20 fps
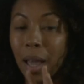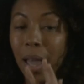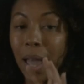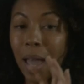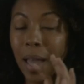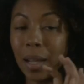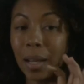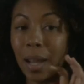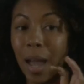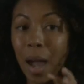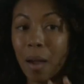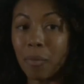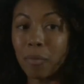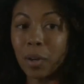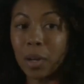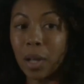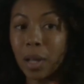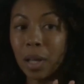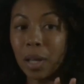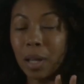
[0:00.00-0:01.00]
and
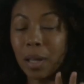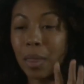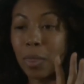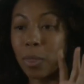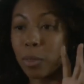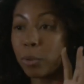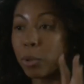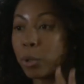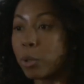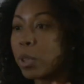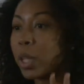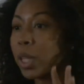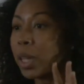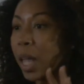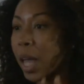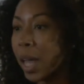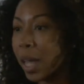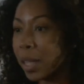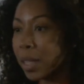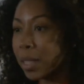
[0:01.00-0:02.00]
Africa through the
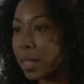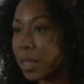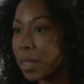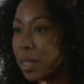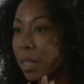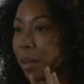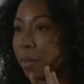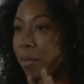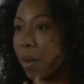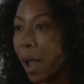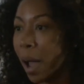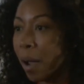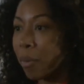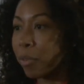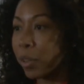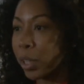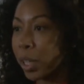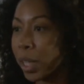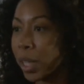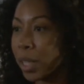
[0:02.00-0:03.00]
lens of
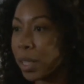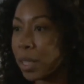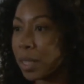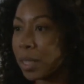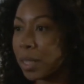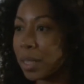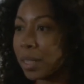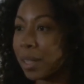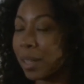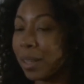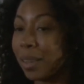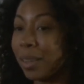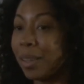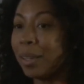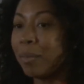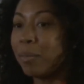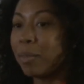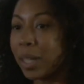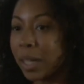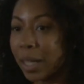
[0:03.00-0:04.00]
Africans
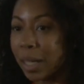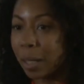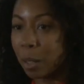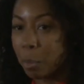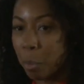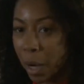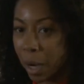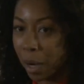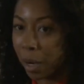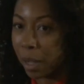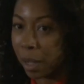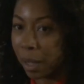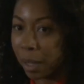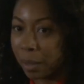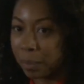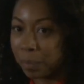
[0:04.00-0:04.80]
living in America.